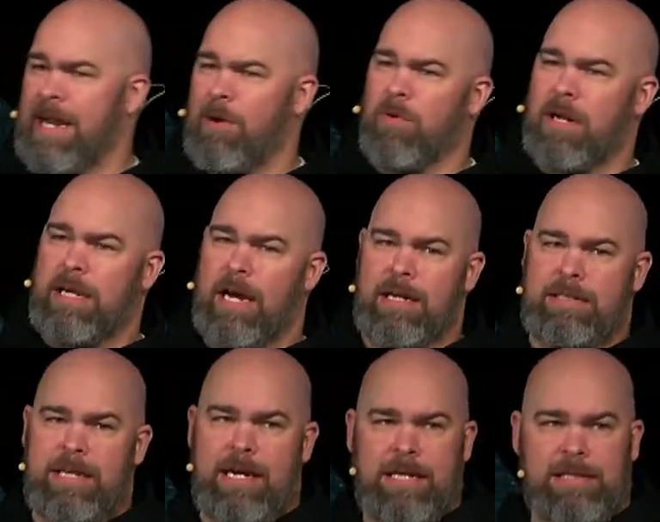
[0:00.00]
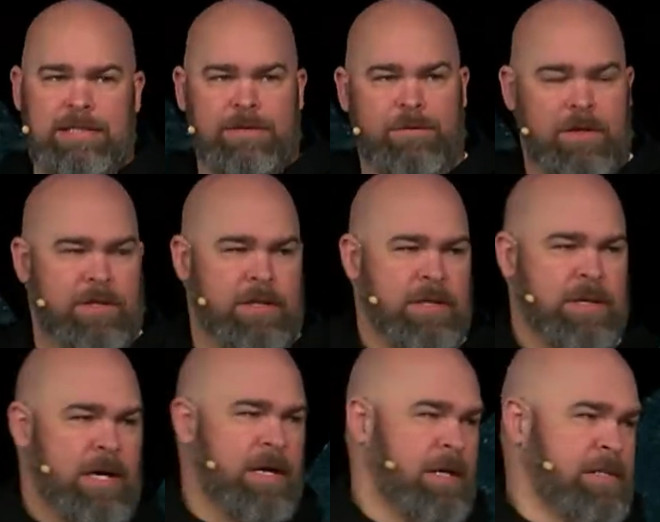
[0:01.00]
I want to kind of take a different
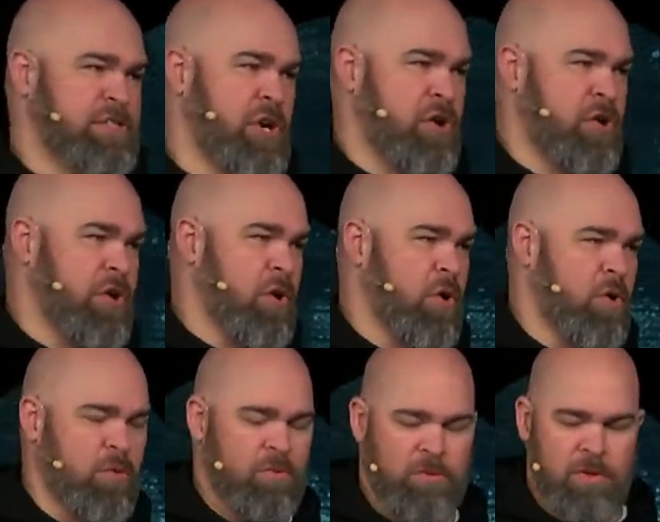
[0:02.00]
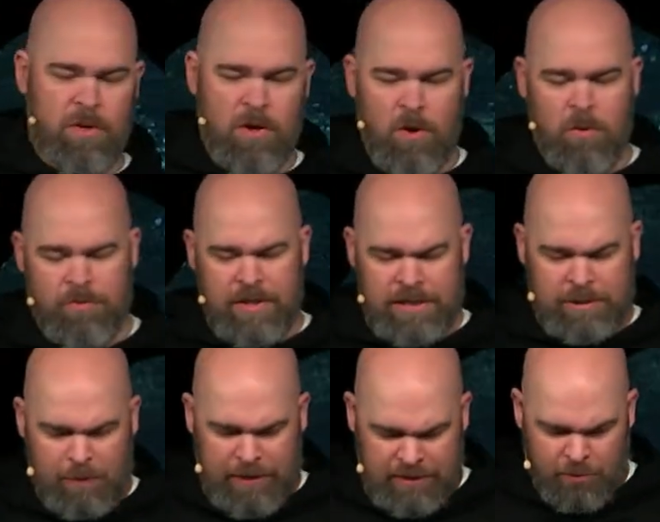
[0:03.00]
turn on this,
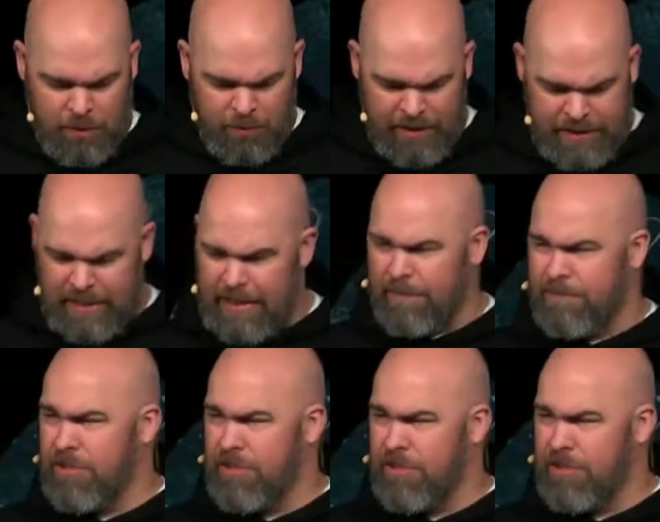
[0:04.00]
because when we think of